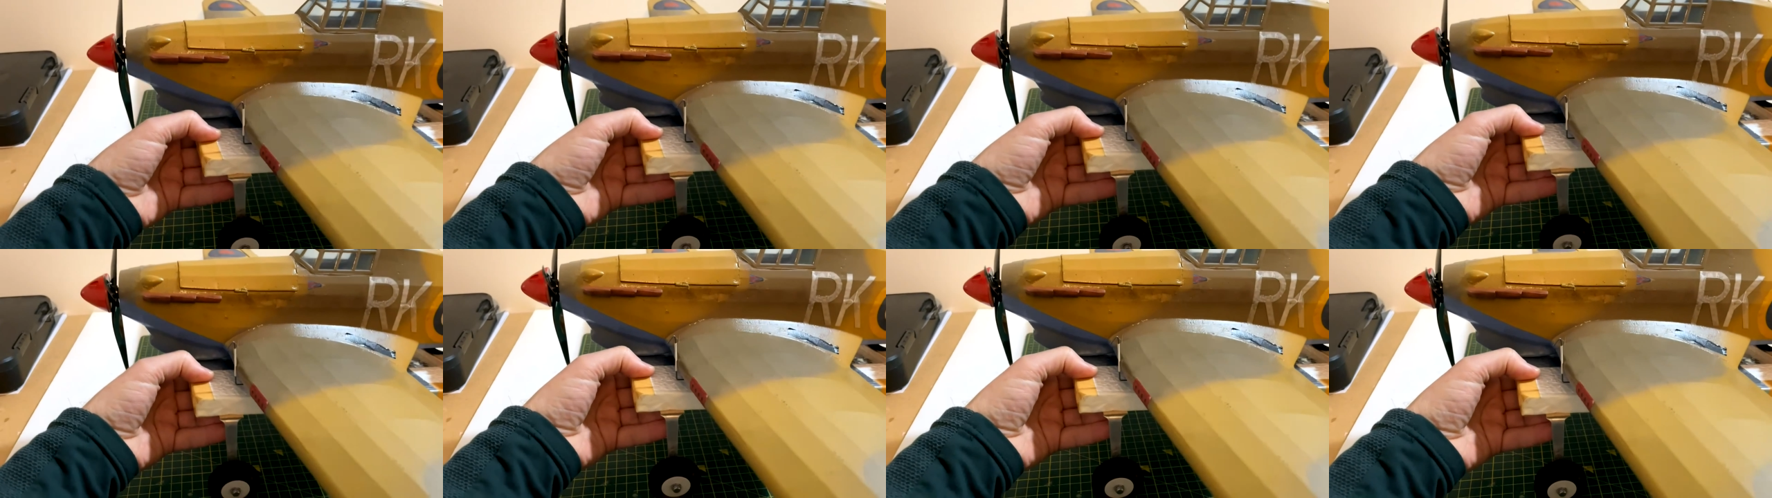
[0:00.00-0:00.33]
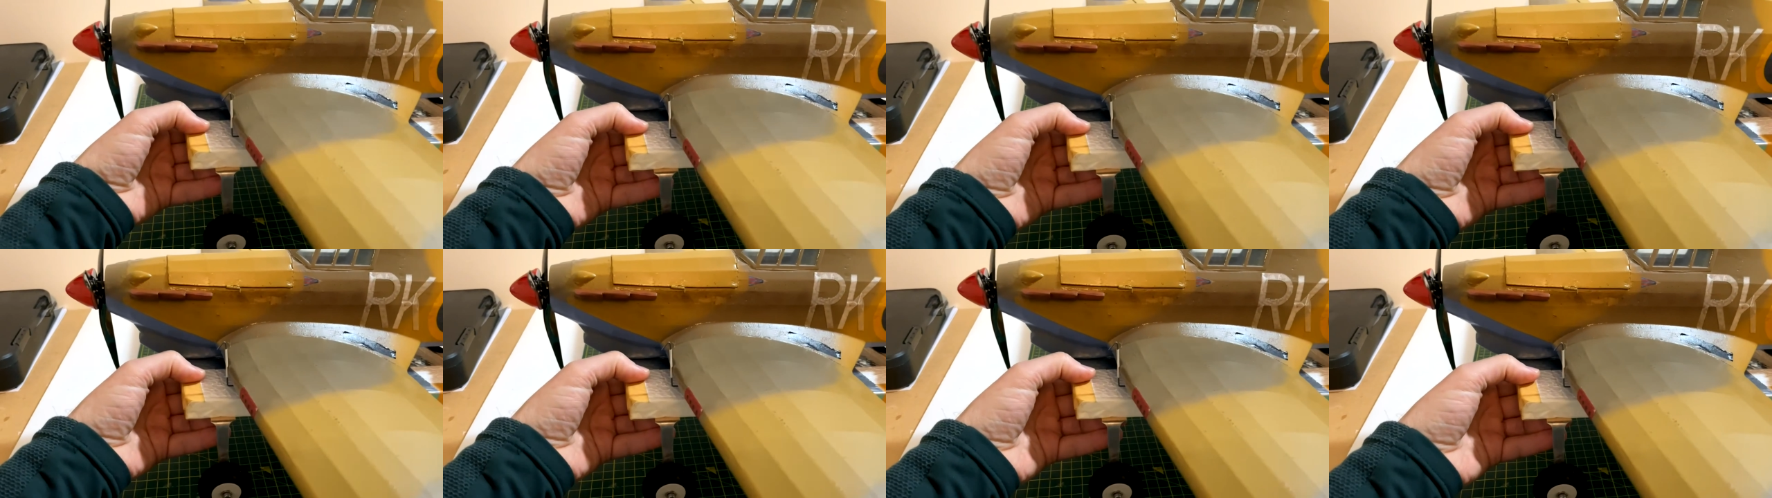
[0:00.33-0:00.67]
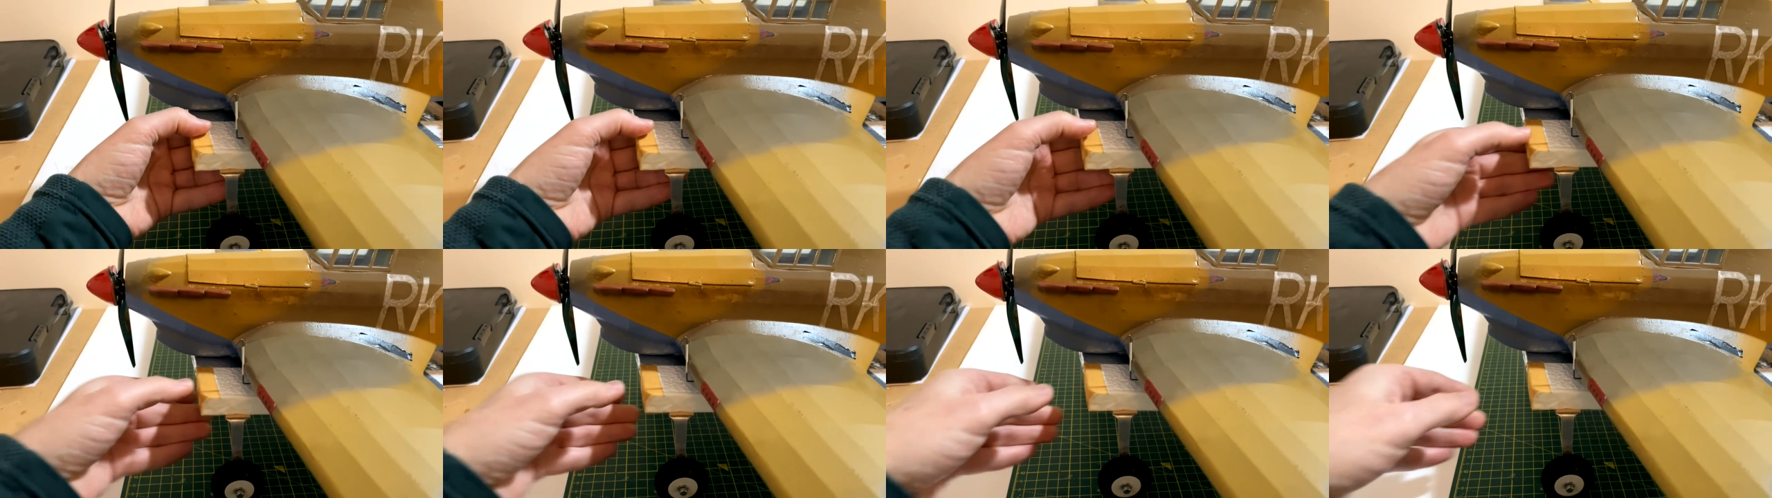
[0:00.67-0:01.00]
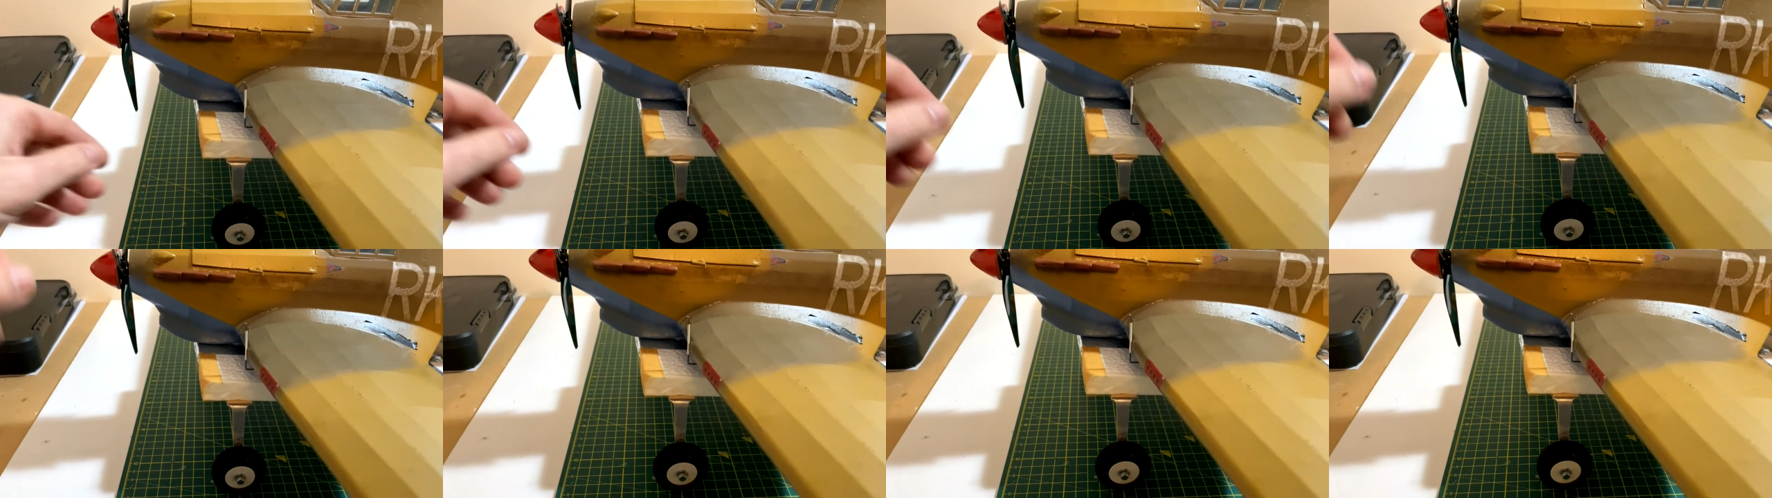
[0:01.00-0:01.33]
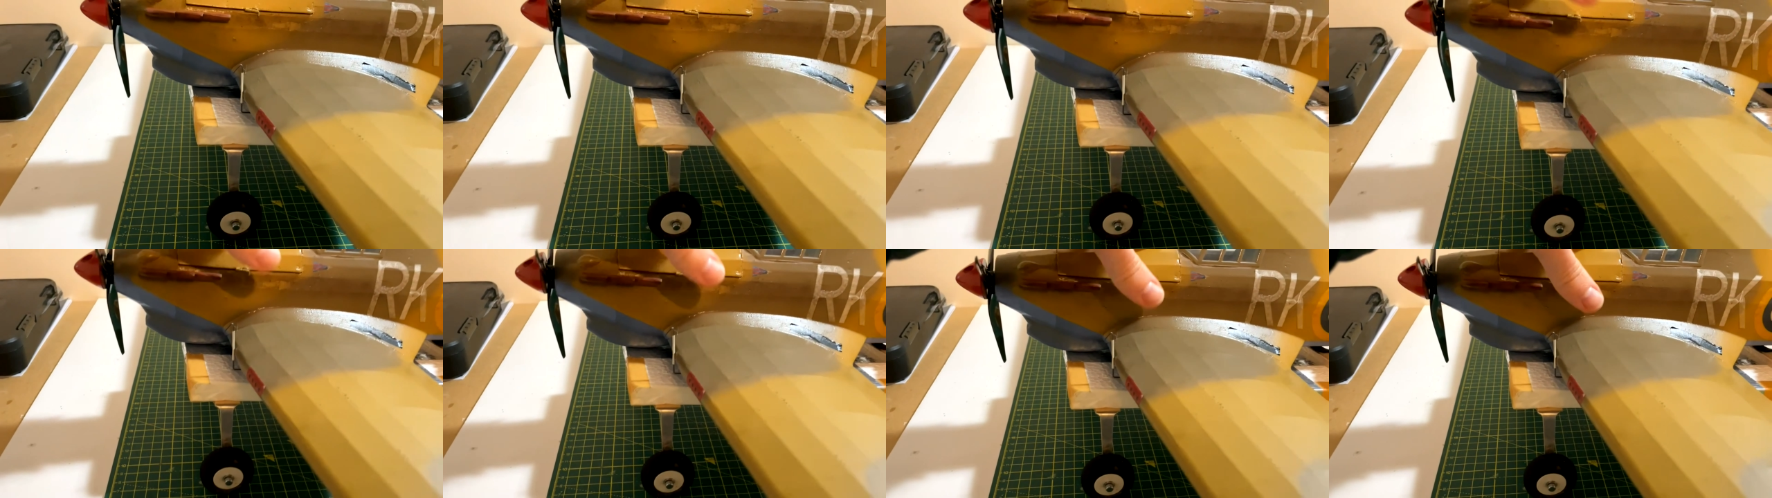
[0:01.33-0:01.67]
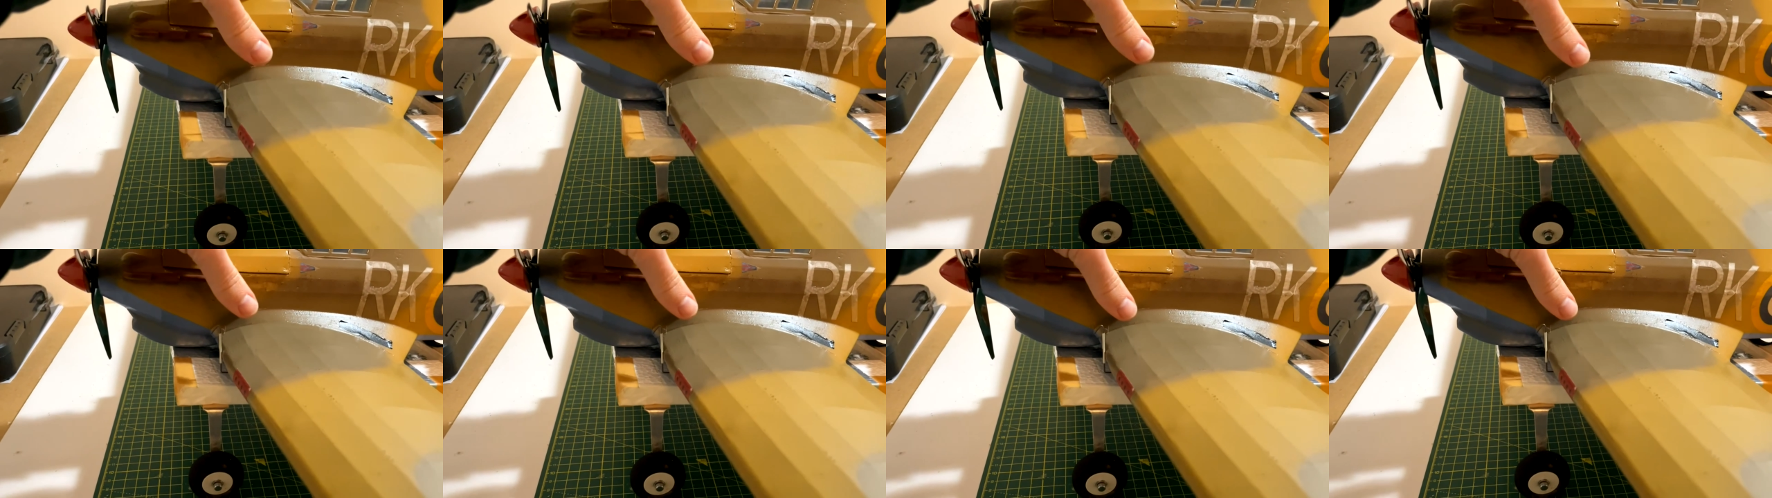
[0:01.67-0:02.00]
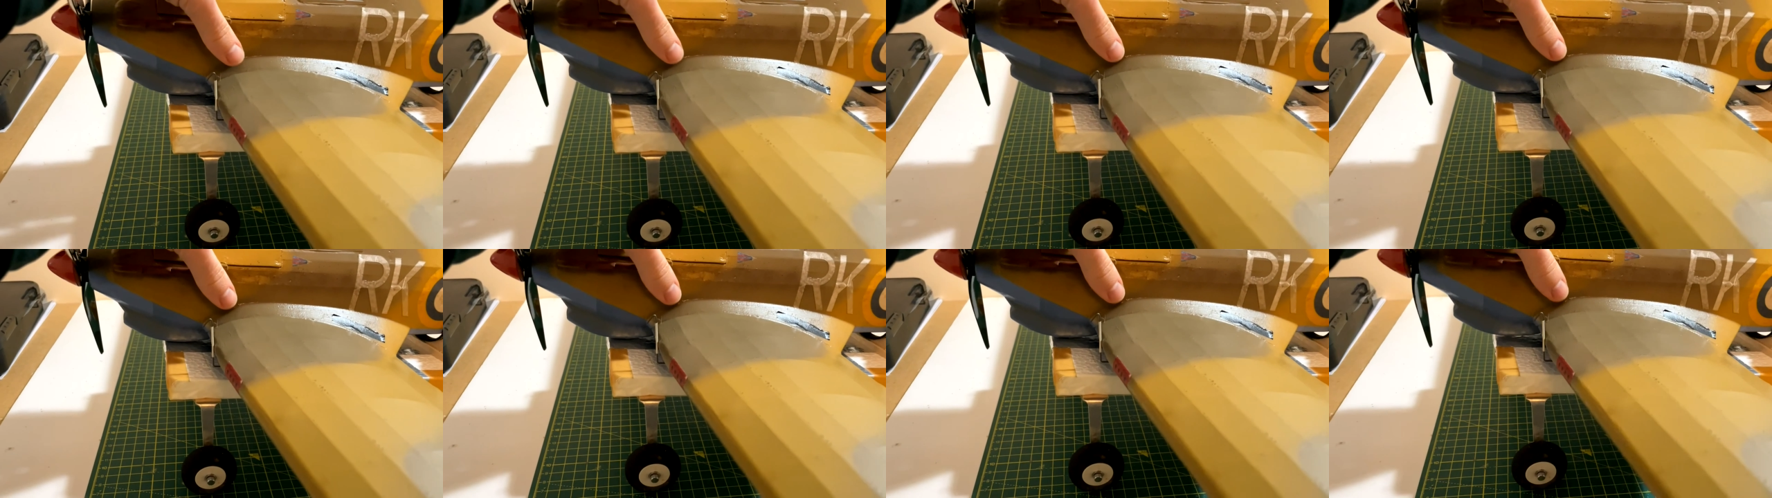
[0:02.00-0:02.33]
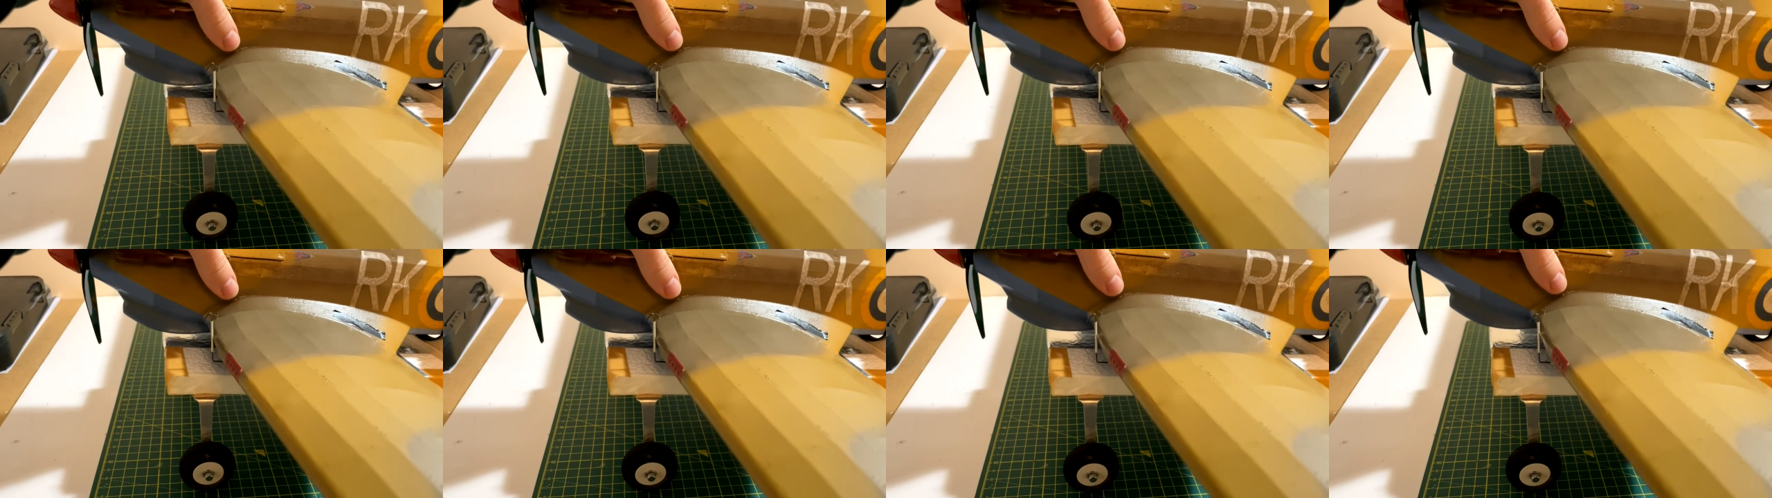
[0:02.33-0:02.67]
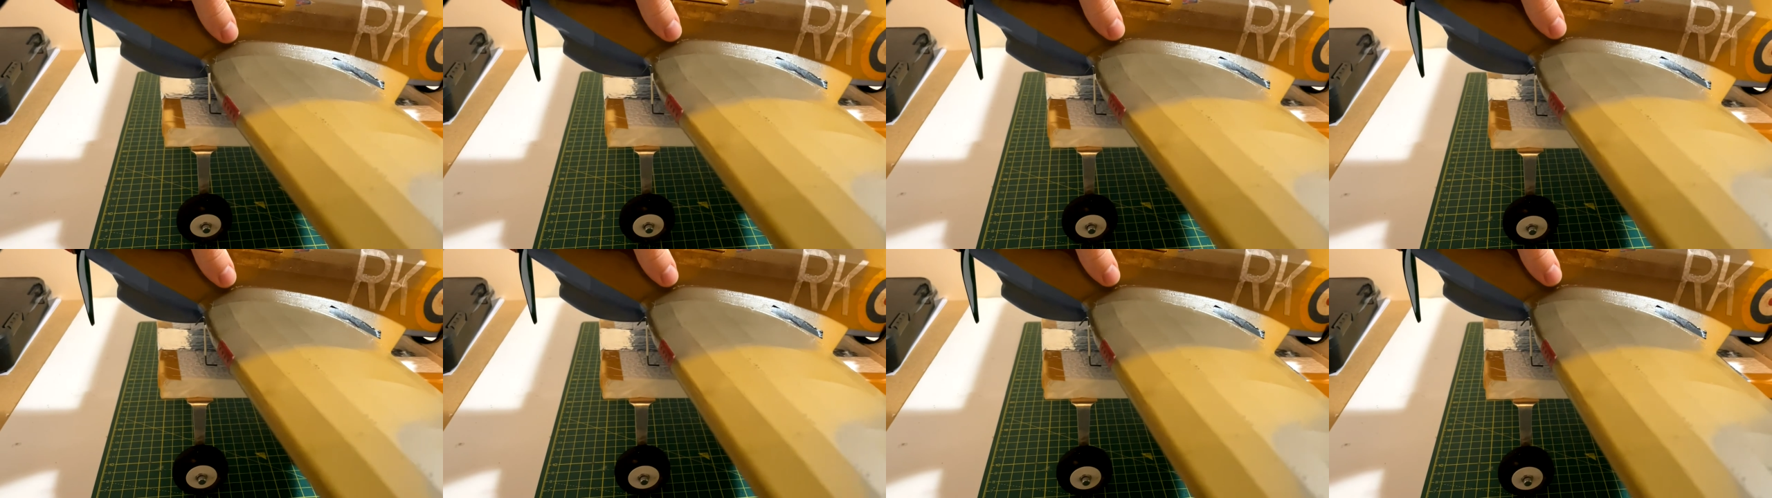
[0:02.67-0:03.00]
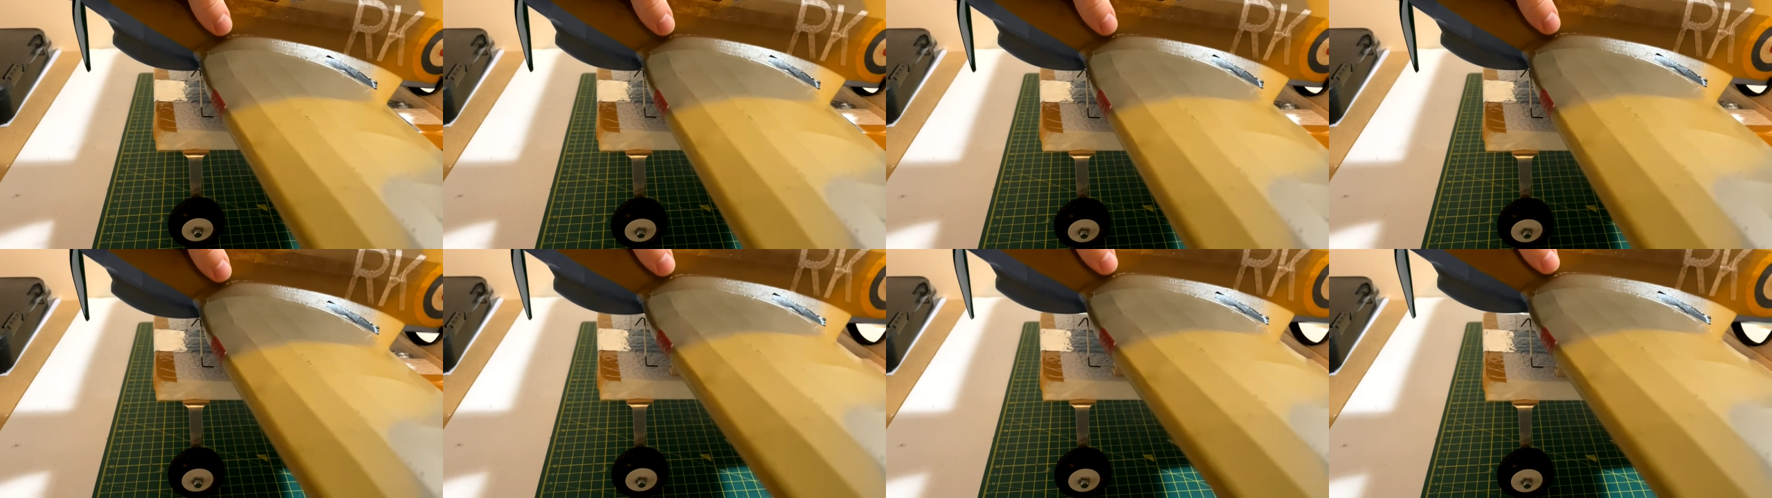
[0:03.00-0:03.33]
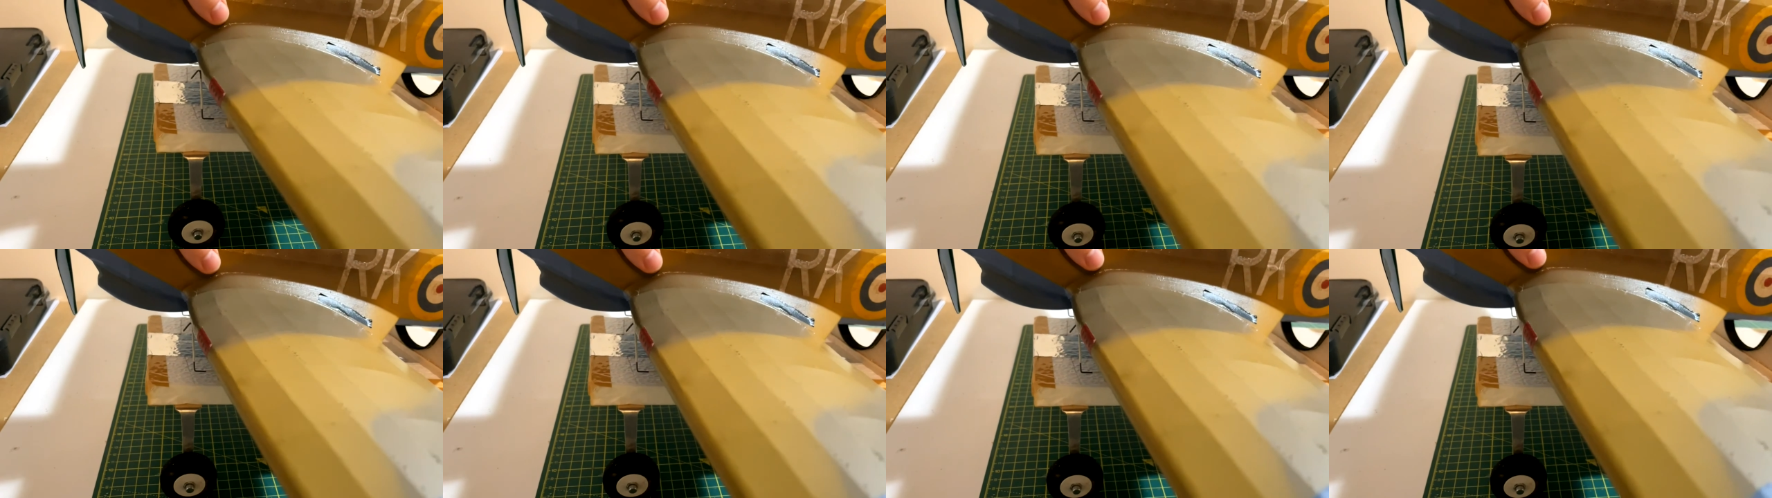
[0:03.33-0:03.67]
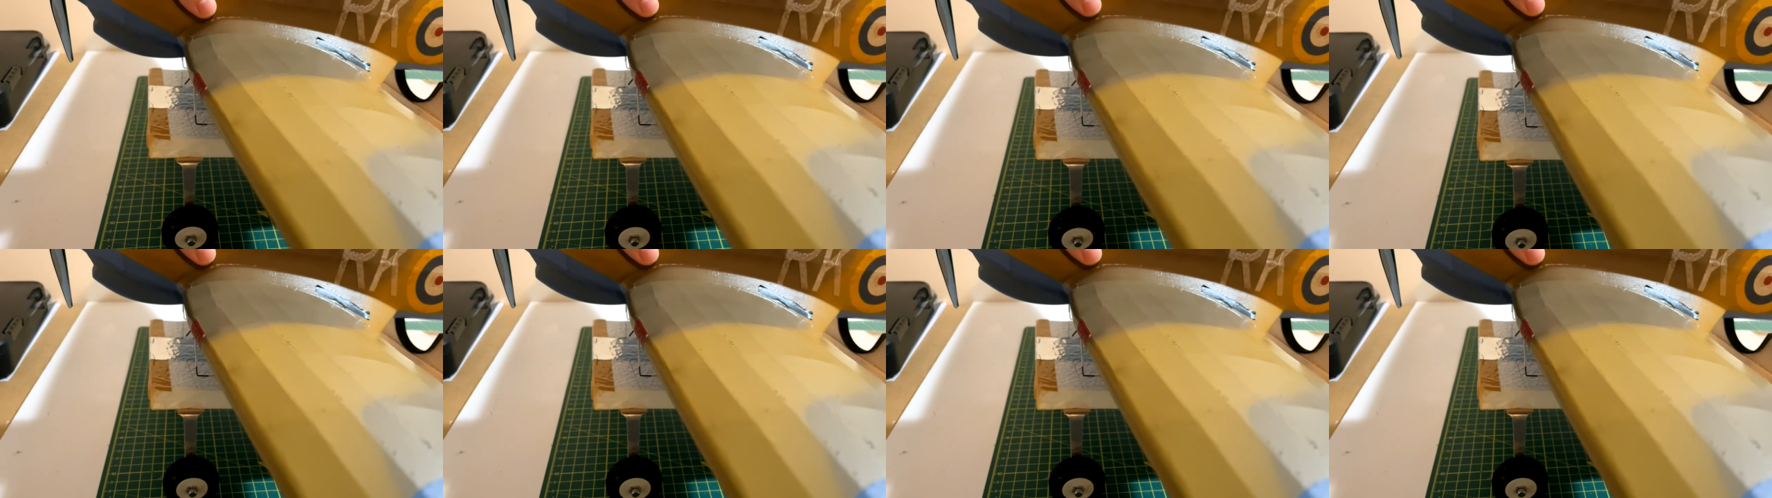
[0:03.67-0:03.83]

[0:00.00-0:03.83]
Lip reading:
[unreadable: no face in view]